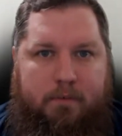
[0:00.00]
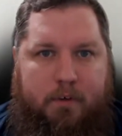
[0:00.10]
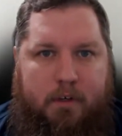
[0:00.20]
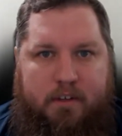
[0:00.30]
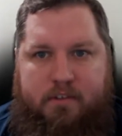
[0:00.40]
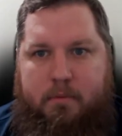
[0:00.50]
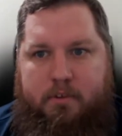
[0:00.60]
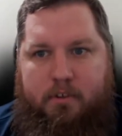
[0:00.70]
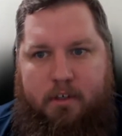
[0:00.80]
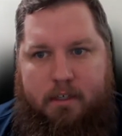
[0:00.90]
for
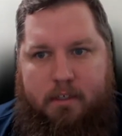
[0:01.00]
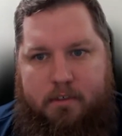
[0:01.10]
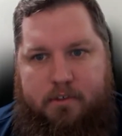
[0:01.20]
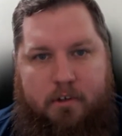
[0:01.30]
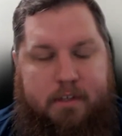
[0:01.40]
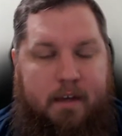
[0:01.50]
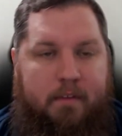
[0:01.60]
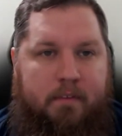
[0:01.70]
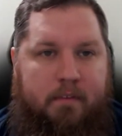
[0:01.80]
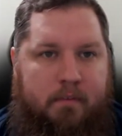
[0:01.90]
customers looking to start
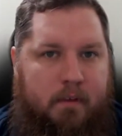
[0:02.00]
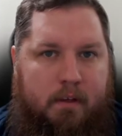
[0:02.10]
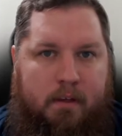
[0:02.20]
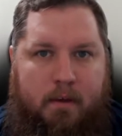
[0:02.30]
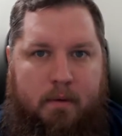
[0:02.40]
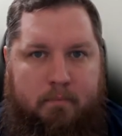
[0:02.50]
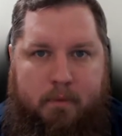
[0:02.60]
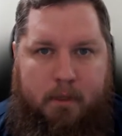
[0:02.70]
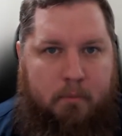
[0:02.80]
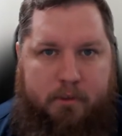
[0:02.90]
down
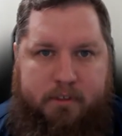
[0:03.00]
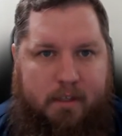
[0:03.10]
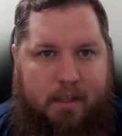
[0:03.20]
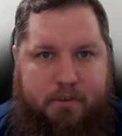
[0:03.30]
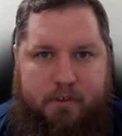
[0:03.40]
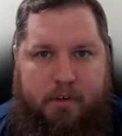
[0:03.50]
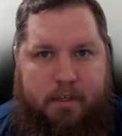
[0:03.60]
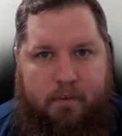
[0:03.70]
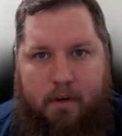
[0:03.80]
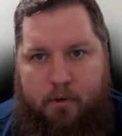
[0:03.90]
a multi-cloud
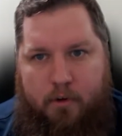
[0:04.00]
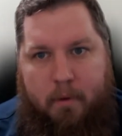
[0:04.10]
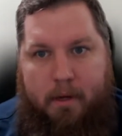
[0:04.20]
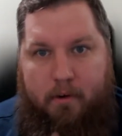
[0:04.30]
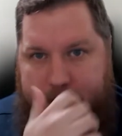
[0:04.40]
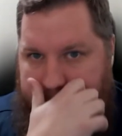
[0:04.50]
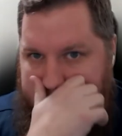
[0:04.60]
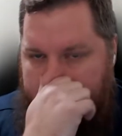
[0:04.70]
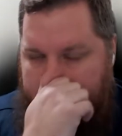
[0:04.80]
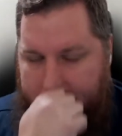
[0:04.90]
journey, right, or migration
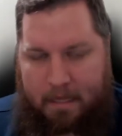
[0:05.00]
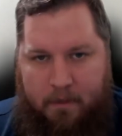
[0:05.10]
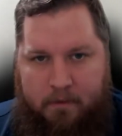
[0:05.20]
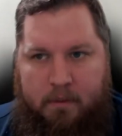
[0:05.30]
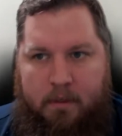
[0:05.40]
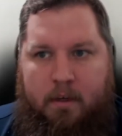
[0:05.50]
to a cloud.